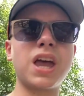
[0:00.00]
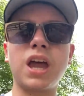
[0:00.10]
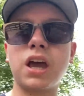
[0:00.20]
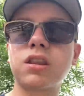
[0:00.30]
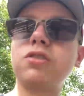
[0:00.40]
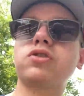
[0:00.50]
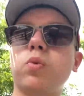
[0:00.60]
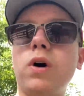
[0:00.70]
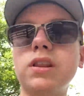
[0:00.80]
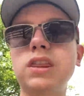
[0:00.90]
There's
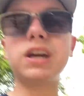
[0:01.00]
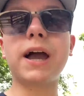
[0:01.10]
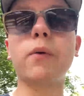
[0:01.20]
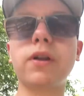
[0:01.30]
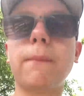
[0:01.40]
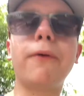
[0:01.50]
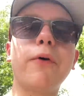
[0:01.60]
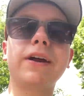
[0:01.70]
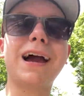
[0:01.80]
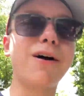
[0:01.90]
one thing I want to
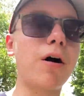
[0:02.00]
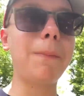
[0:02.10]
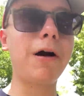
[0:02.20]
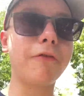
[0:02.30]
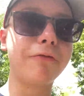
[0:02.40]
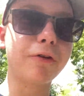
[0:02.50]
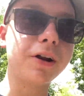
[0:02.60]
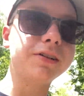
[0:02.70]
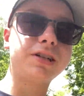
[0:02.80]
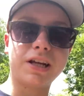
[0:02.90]
point out about
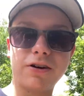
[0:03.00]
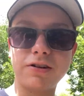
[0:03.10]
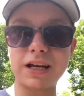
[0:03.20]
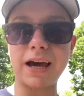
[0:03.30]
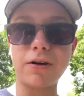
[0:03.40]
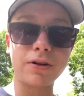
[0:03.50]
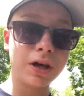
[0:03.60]
Frontier Town,